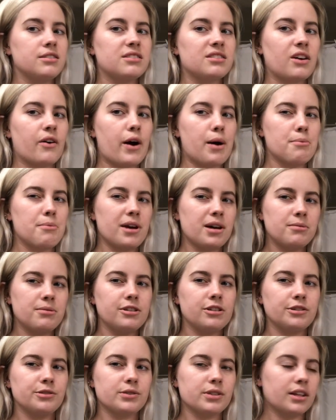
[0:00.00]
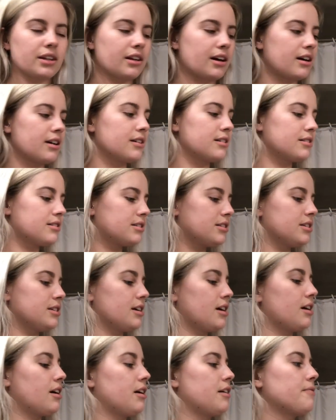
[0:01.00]
So I may be using that
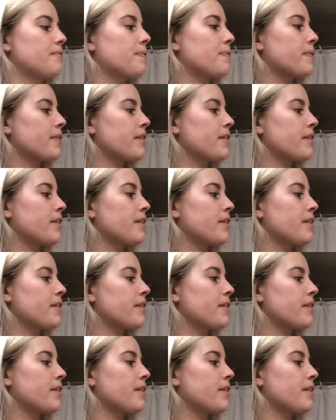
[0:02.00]
today.